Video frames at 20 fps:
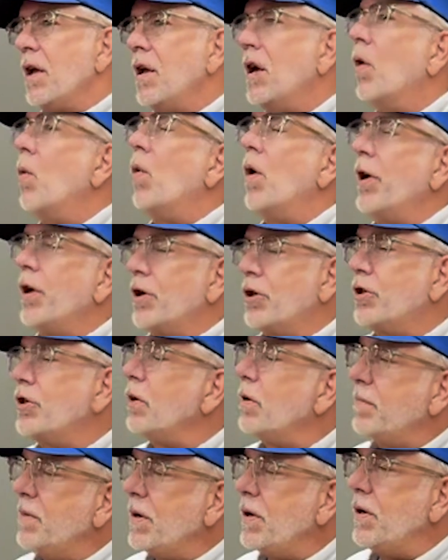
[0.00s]
what you
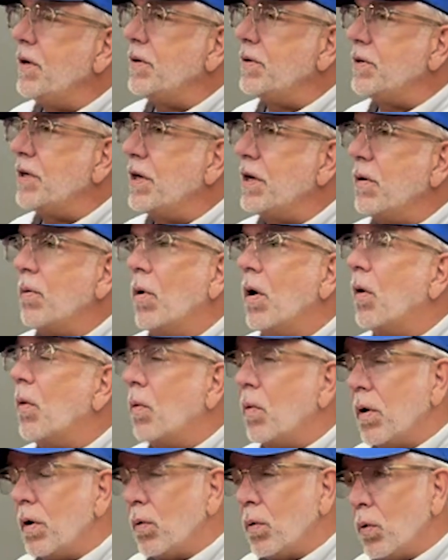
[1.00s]
should be using,
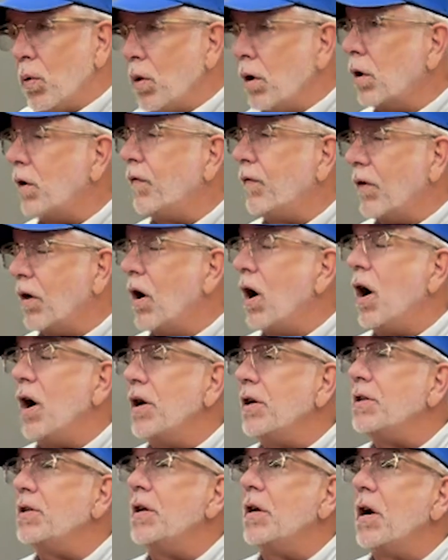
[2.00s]
what worked for
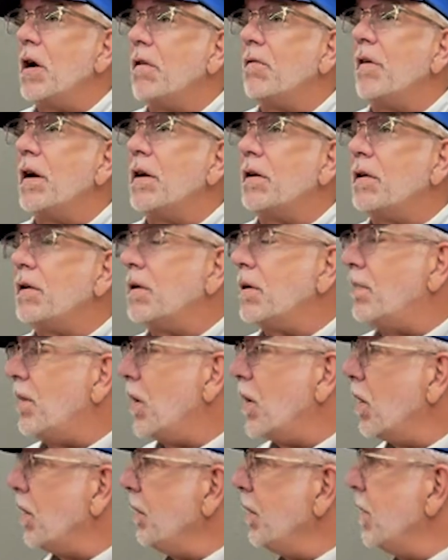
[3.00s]
us in our rental
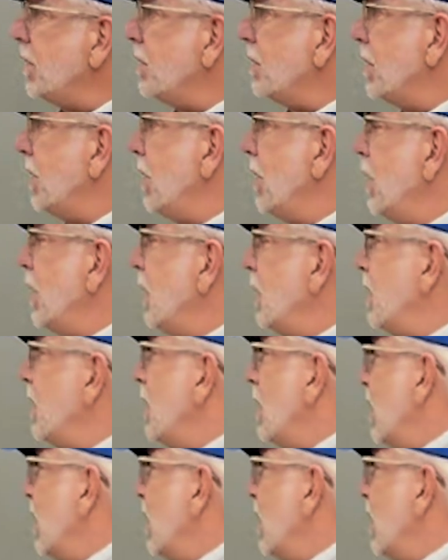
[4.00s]
departments. And,